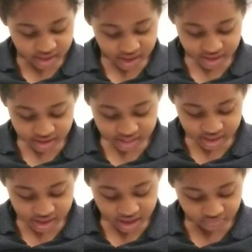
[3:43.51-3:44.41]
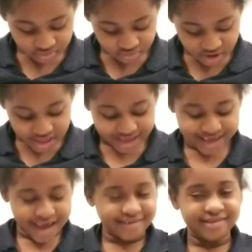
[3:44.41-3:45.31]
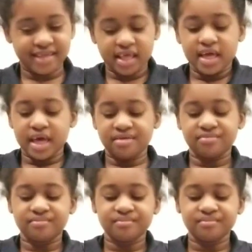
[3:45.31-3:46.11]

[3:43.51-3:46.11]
That can I have a toy? Yes, the end.